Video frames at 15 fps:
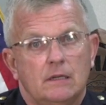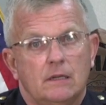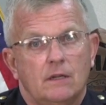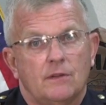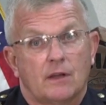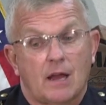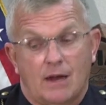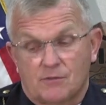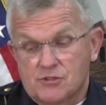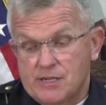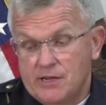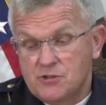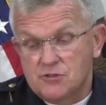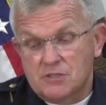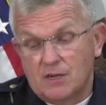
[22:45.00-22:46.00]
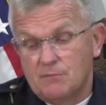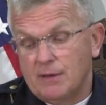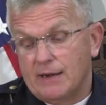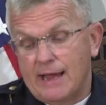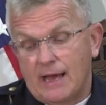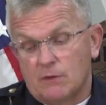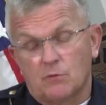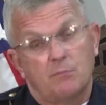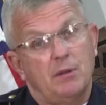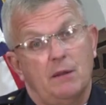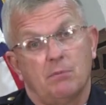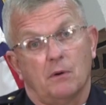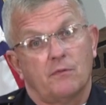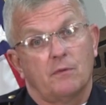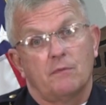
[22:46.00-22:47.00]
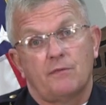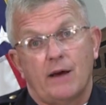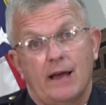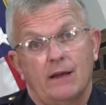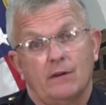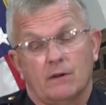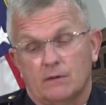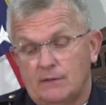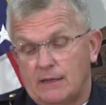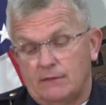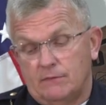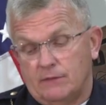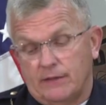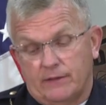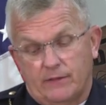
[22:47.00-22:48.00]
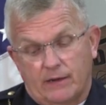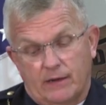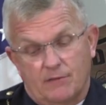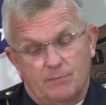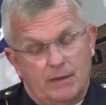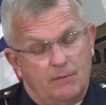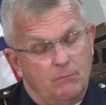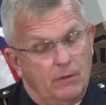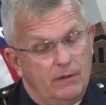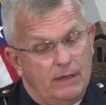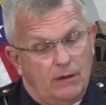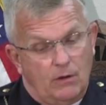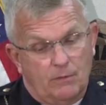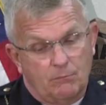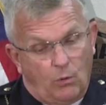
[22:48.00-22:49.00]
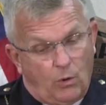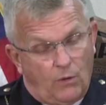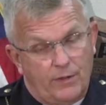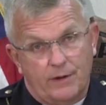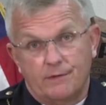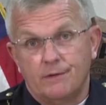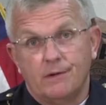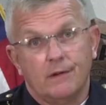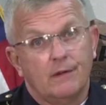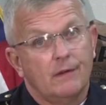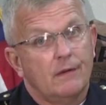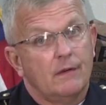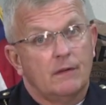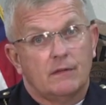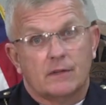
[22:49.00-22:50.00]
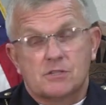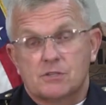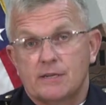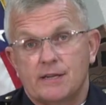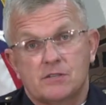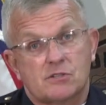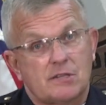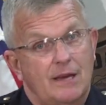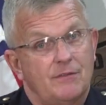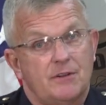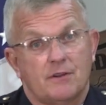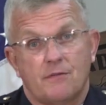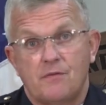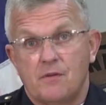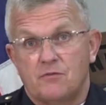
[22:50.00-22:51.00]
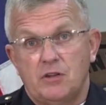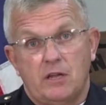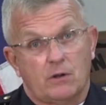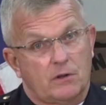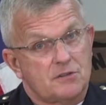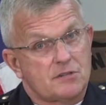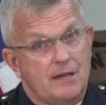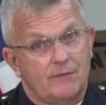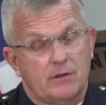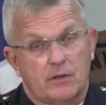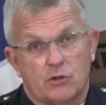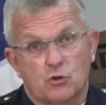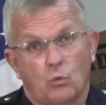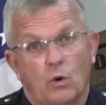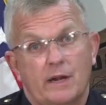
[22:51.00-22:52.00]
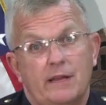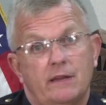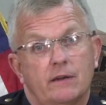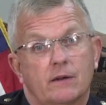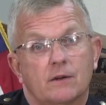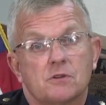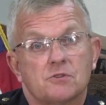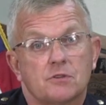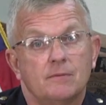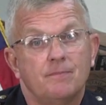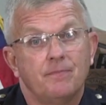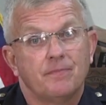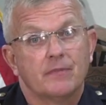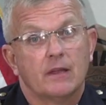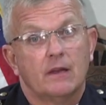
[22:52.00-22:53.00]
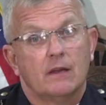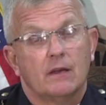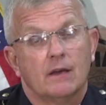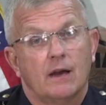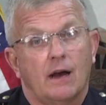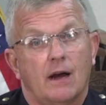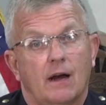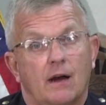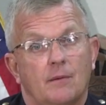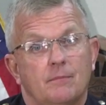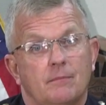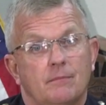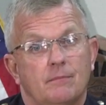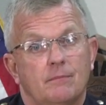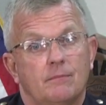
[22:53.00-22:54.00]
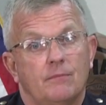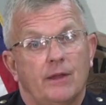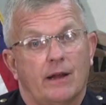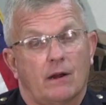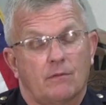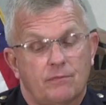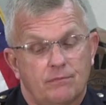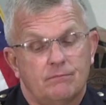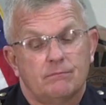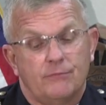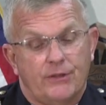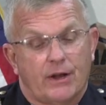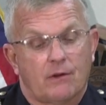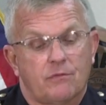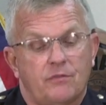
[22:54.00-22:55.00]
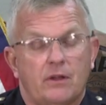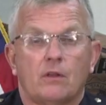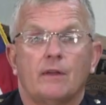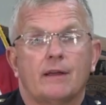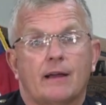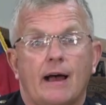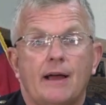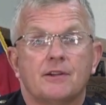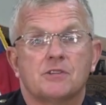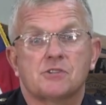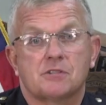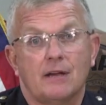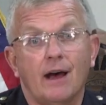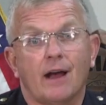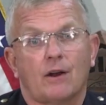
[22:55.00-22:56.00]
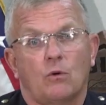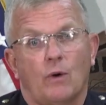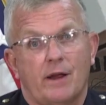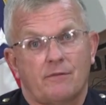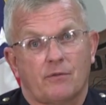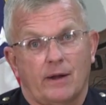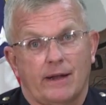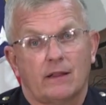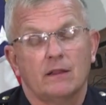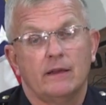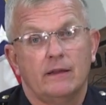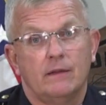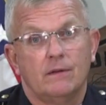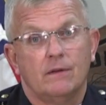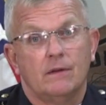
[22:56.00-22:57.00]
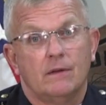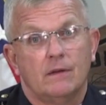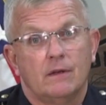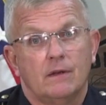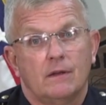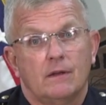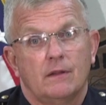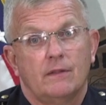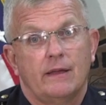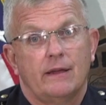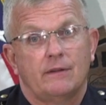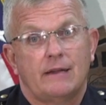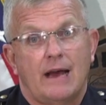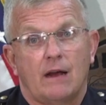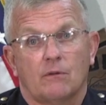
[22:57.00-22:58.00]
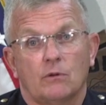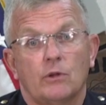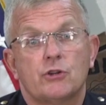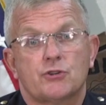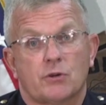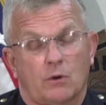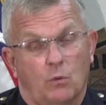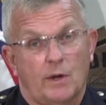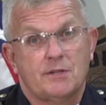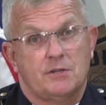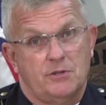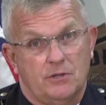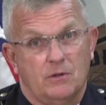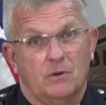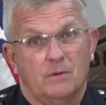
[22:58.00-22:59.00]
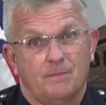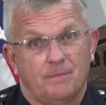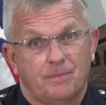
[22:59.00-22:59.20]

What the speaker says: The conversations that have been had with people from that have been on more than, let's say, 7 to 15 or 7 to 20 years, they're feeling kind of stuck, quite frankly. They're not really sure what to do.